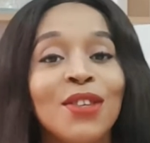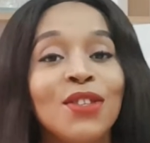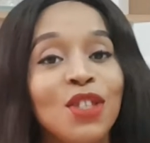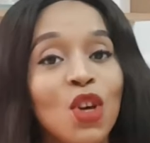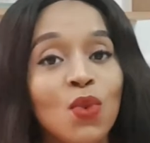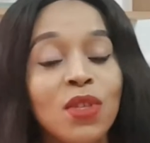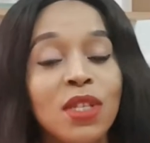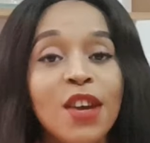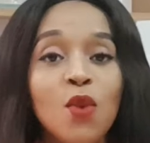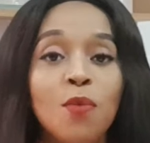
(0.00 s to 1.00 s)
So
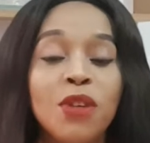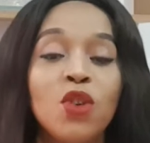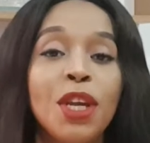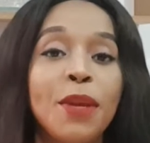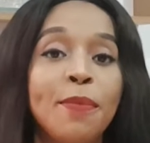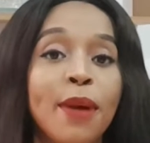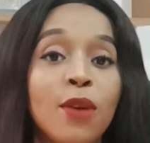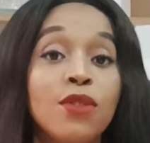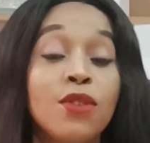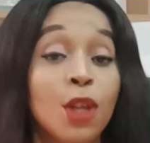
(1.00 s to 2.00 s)
today we'll be talking
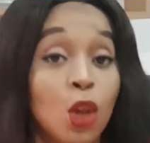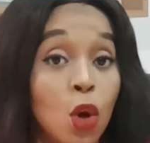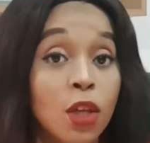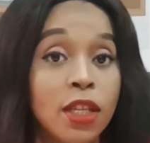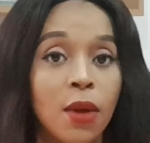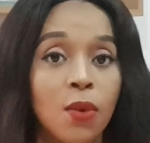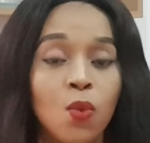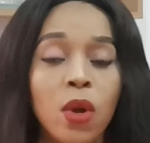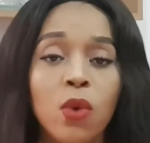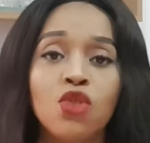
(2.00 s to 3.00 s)
about the
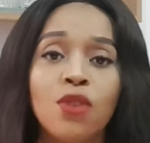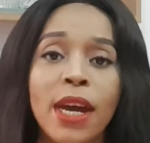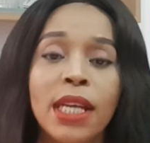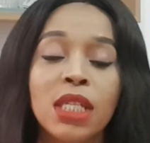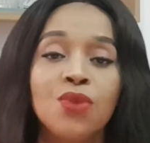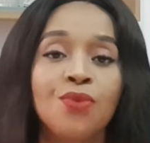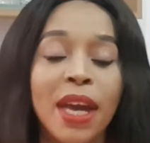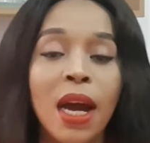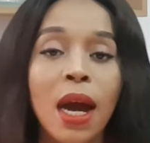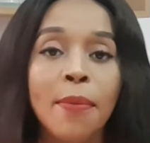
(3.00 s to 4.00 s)
lockdown, where we'll try to
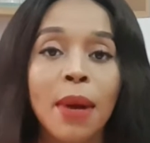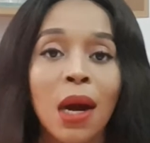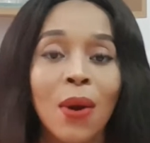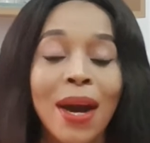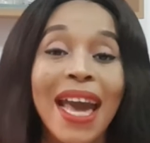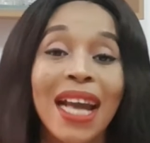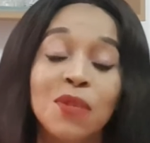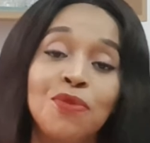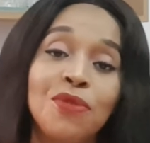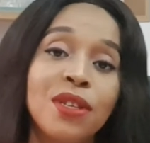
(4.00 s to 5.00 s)
recap our
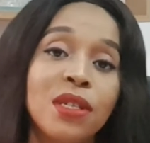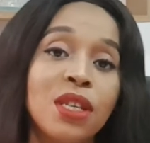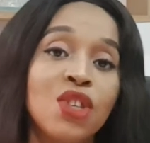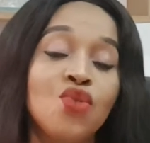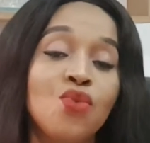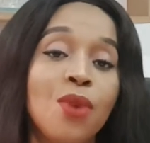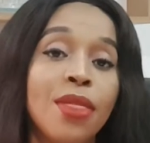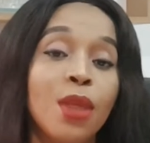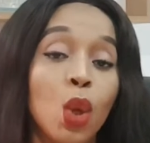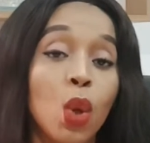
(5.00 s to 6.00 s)
experiences
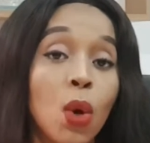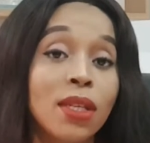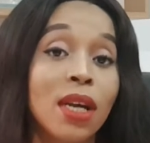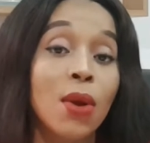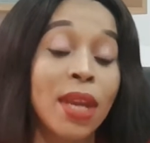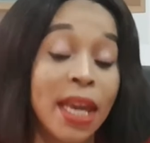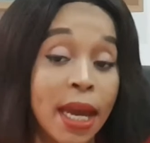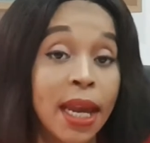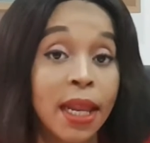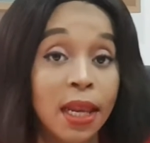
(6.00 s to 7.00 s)
during the lockdown
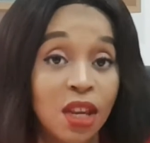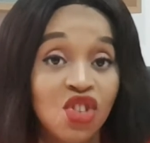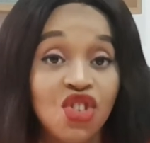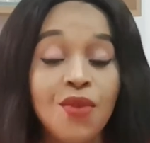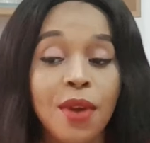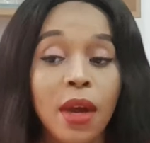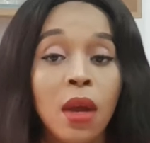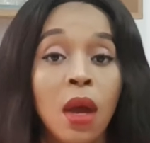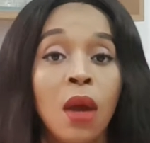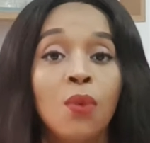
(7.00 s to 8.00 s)
here in Nigeria
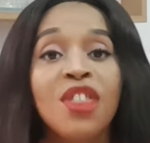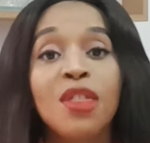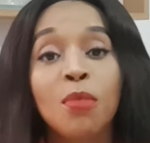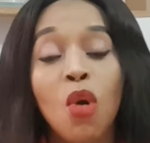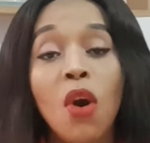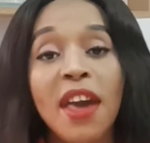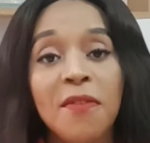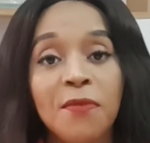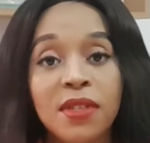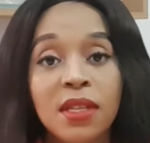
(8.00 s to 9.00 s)
with more
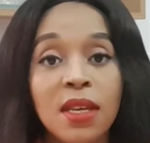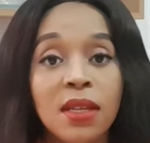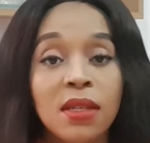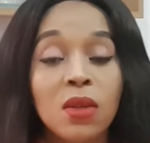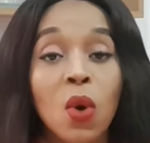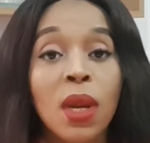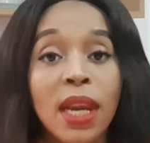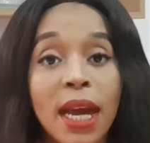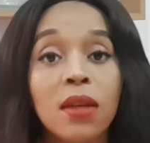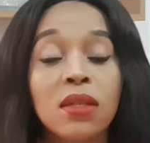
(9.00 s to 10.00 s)
emphasis
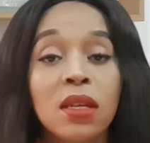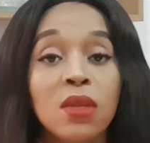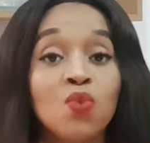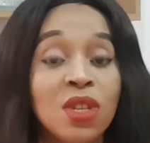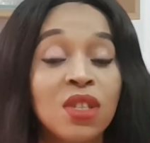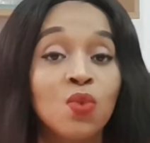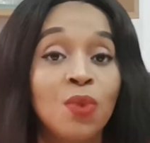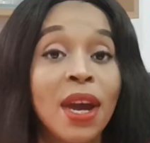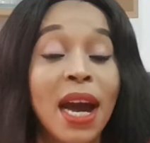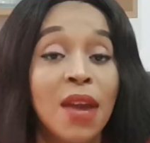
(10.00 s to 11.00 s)
on Lagos State, which is
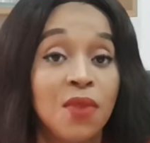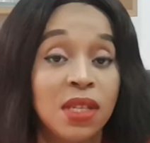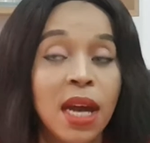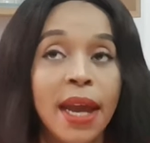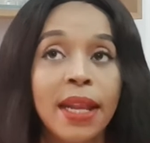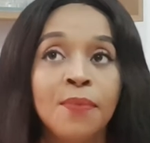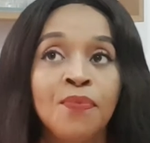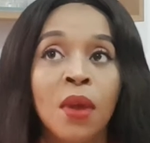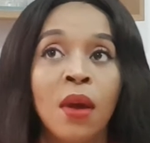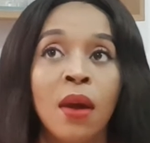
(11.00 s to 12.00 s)
where I reside.
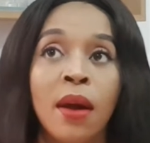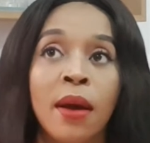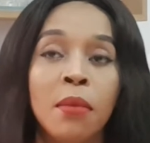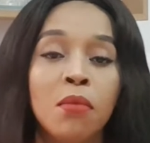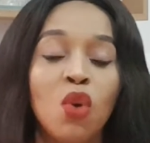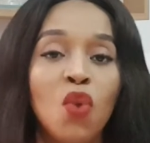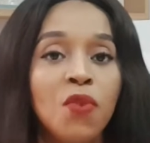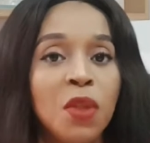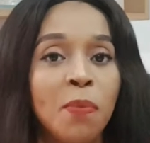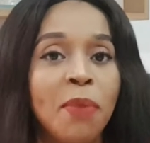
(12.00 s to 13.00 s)

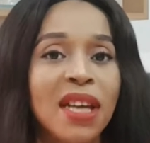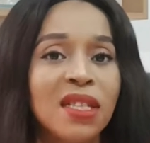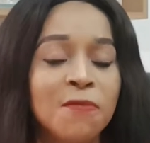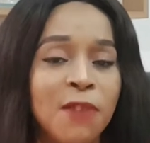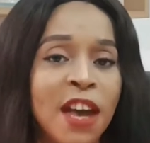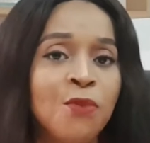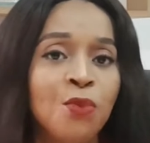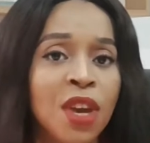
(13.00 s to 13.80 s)
Over the past 5